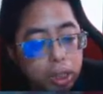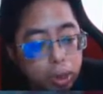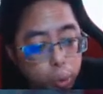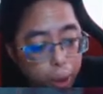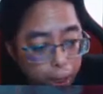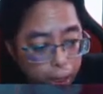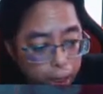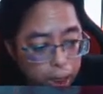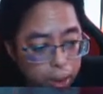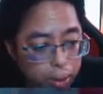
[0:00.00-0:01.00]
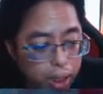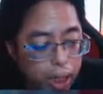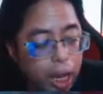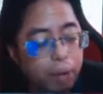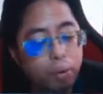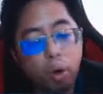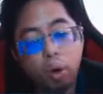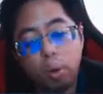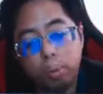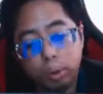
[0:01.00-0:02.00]
2N, when they have all
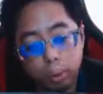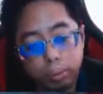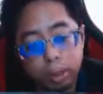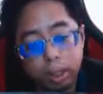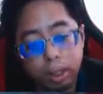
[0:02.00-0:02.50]
chromosomes,